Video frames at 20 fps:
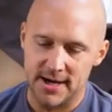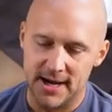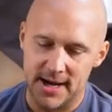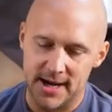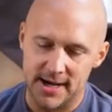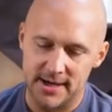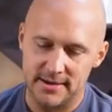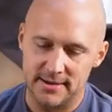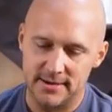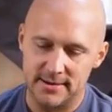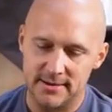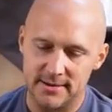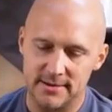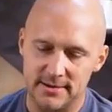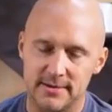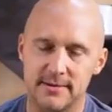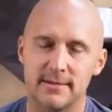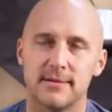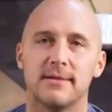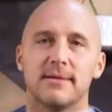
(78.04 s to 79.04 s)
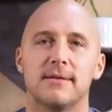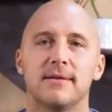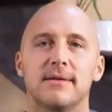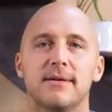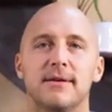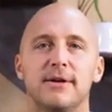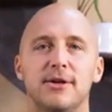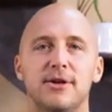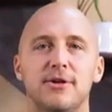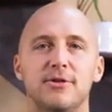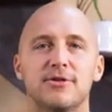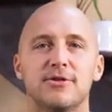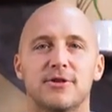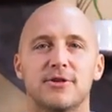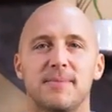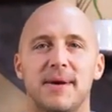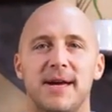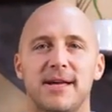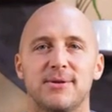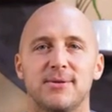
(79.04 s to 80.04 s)
guide. User
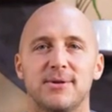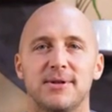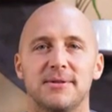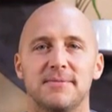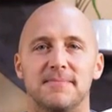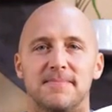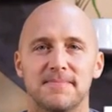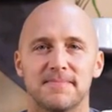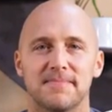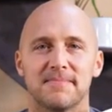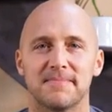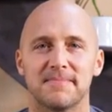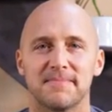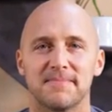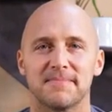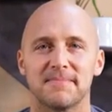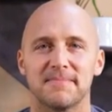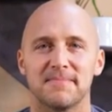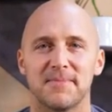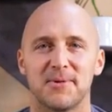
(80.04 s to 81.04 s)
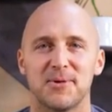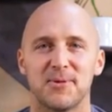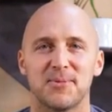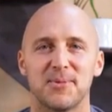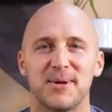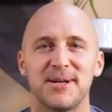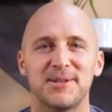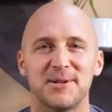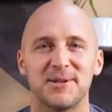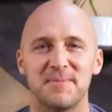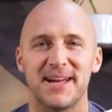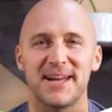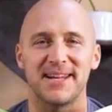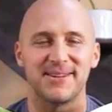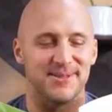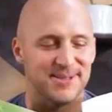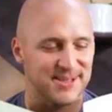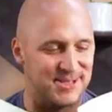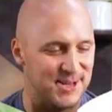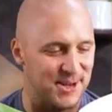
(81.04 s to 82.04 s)
manual. Read your
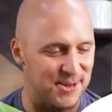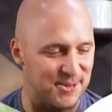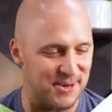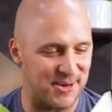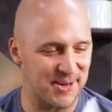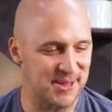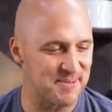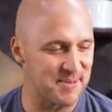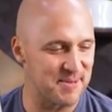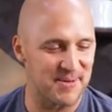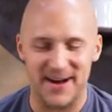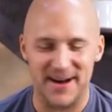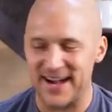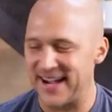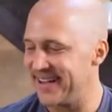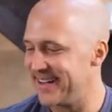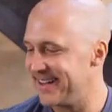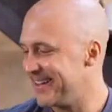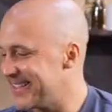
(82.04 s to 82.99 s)
manuals, don't throw them away.